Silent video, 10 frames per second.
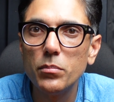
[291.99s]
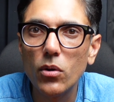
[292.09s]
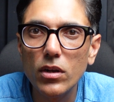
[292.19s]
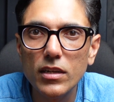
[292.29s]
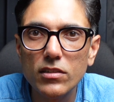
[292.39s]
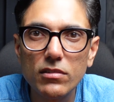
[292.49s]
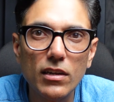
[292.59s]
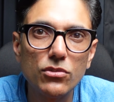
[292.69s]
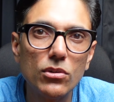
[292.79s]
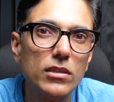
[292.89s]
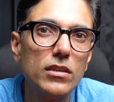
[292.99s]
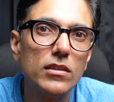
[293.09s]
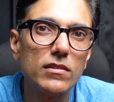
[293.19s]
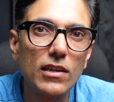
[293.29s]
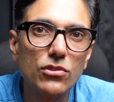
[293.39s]

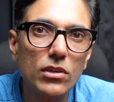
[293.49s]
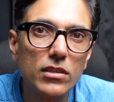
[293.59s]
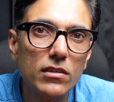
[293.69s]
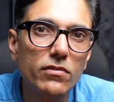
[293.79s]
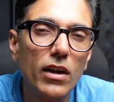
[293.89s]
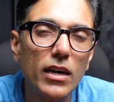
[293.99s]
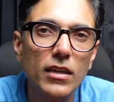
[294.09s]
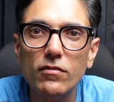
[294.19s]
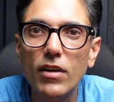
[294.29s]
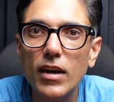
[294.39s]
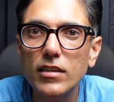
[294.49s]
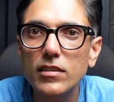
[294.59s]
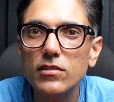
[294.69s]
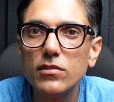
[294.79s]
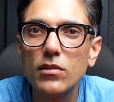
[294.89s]
polyunsaturated, saturated fat
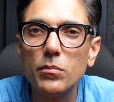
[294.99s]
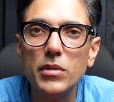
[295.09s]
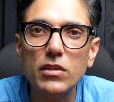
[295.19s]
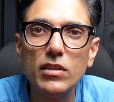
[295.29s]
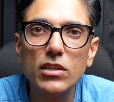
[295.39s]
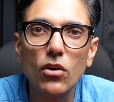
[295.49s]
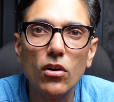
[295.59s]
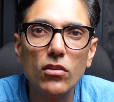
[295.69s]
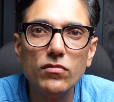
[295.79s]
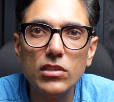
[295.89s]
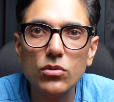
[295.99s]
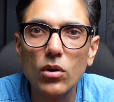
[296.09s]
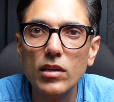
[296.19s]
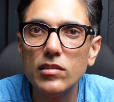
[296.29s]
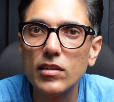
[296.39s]
varies between all of these
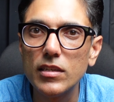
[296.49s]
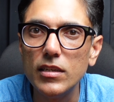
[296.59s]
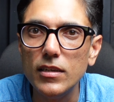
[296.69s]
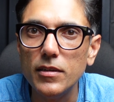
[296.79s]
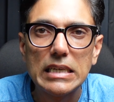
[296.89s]
oils and ghee.